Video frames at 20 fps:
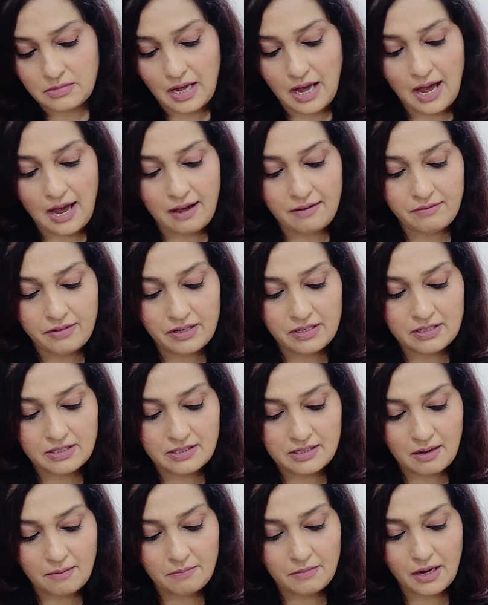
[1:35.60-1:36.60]
having
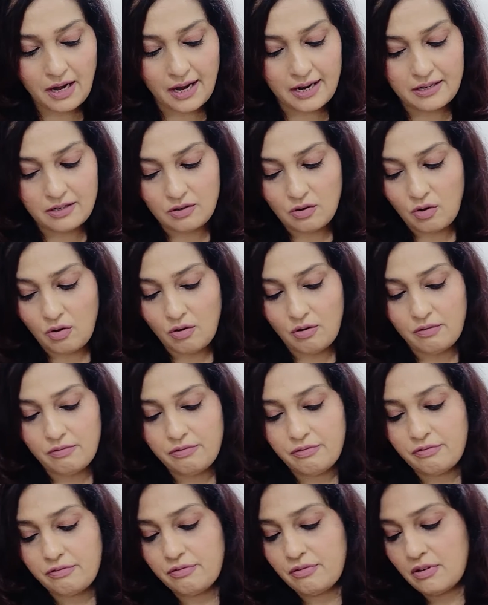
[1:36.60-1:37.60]
some kind
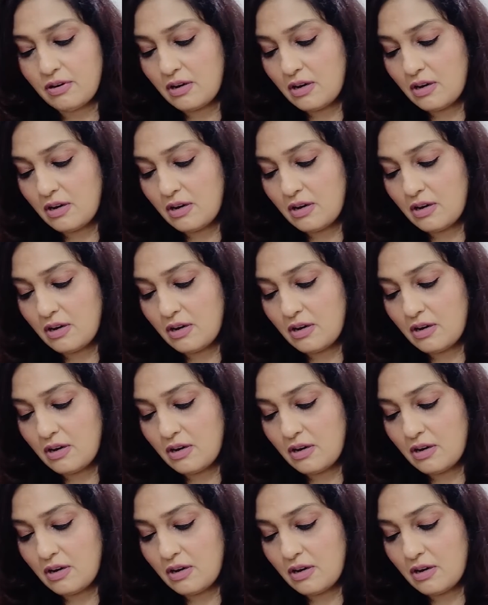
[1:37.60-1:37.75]
of